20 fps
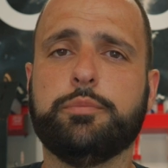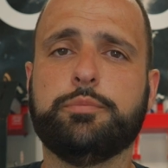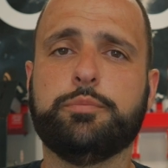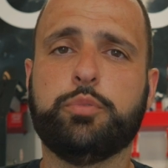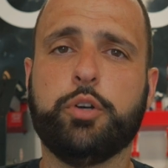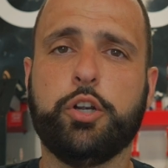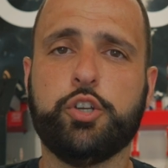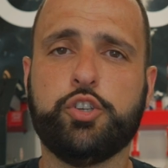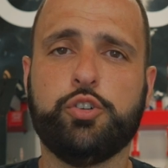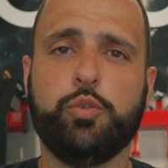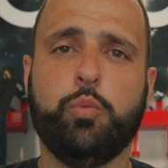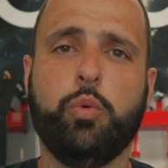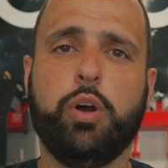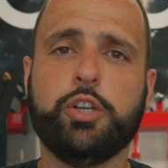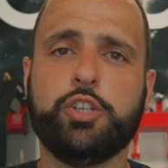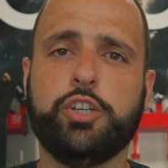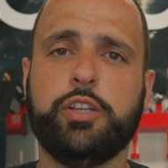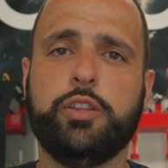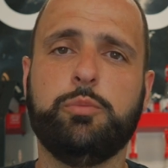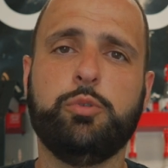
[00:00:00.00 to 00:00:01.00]
pressure
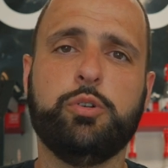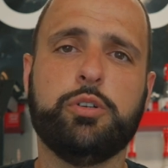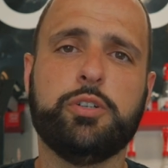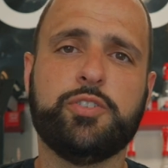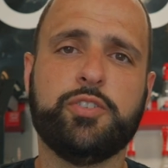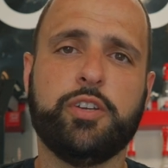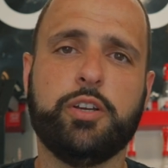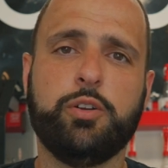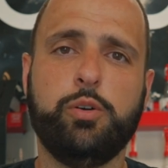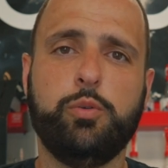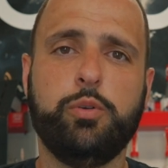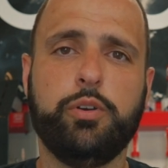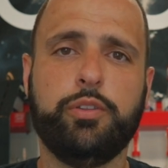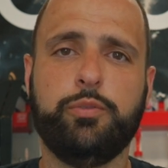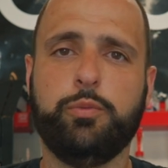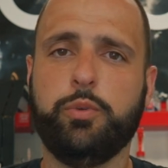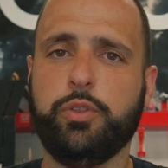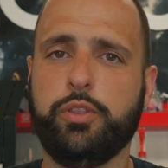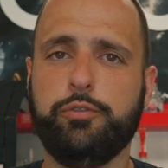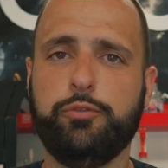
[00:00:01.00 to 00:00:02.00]
washing the motorcycle
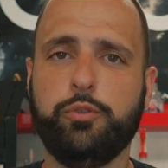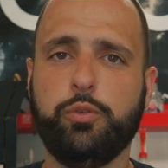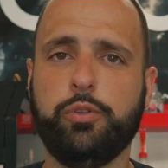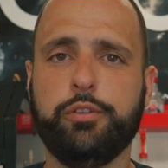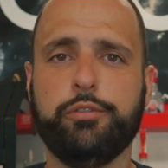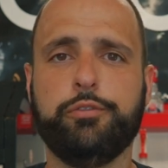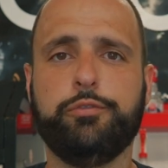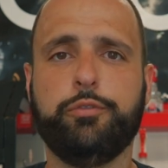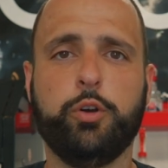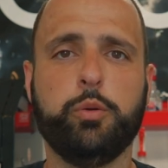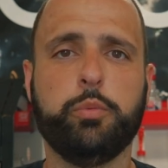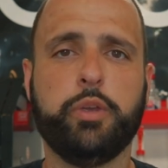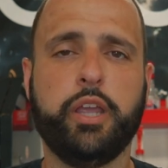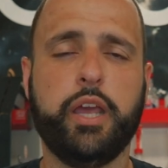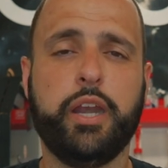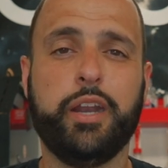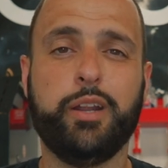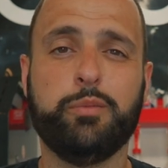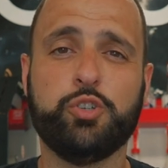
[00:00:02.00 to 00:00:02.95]
with the full-on foam cannon.